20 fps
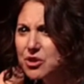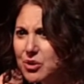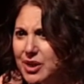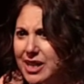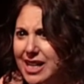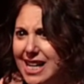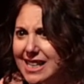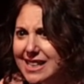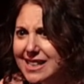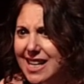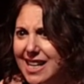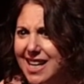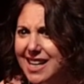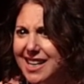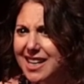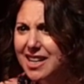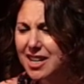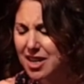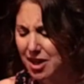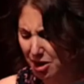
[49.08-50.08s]
tree, I
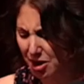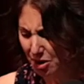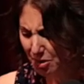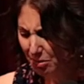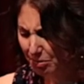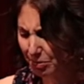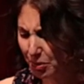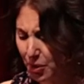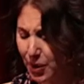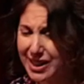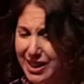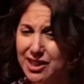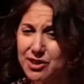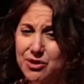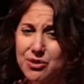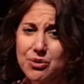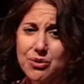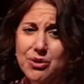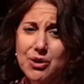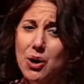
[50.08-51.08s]
said,
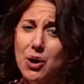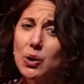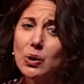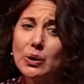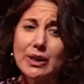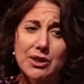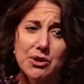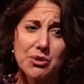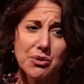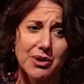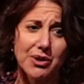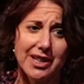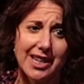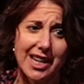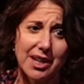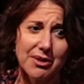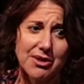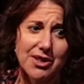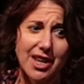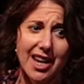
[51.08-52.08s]
pointing to the only tree
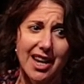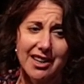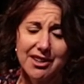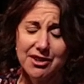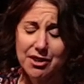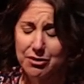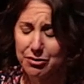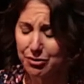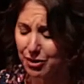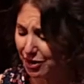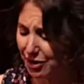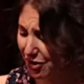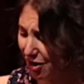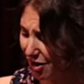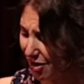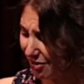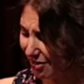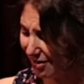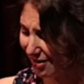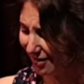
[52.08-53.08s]
outside in our front
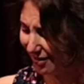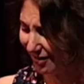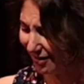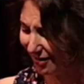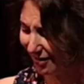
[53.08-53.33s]
yard.